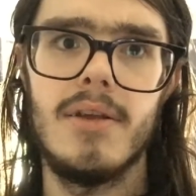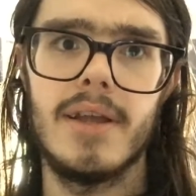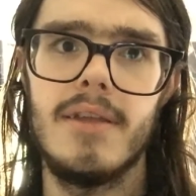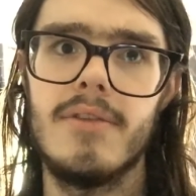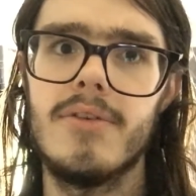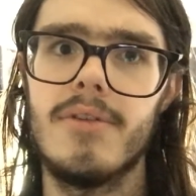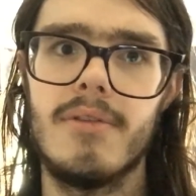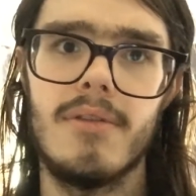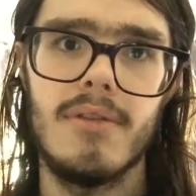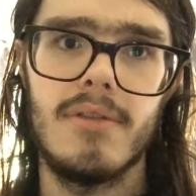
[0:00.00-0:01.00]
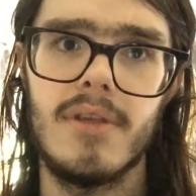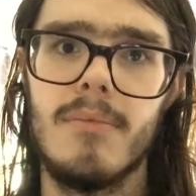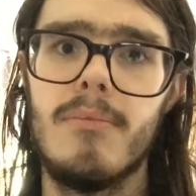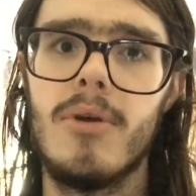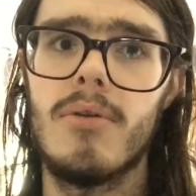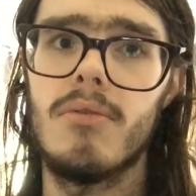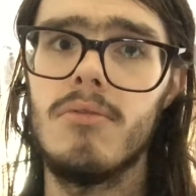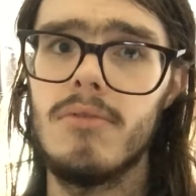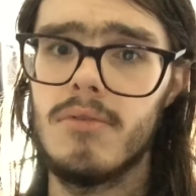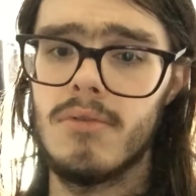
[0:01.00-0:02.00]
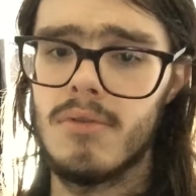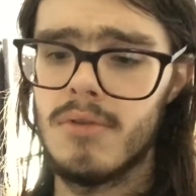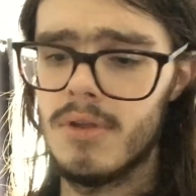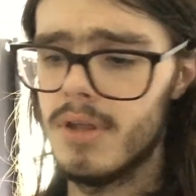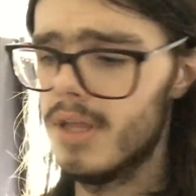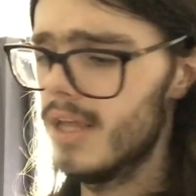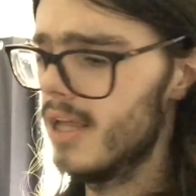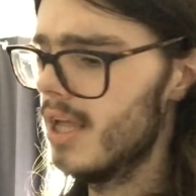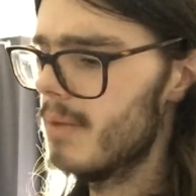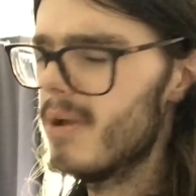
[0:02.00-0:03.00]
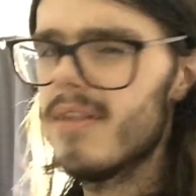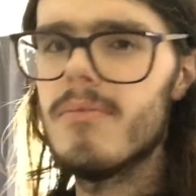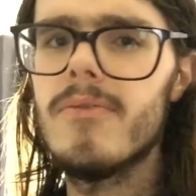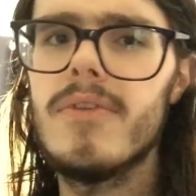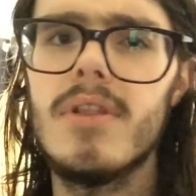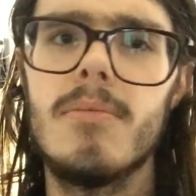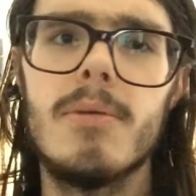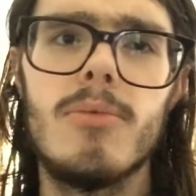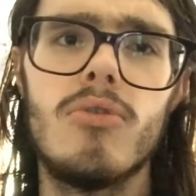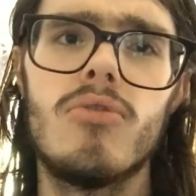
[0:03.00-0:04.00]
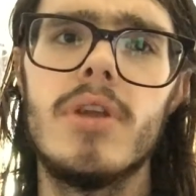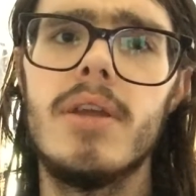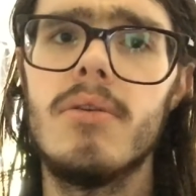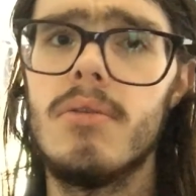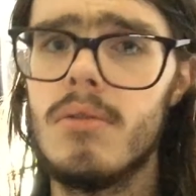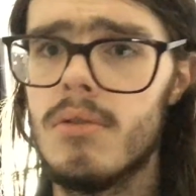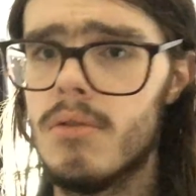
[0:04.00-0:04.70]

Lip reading: Like, he's got some morals. It makes him feel a bit more real.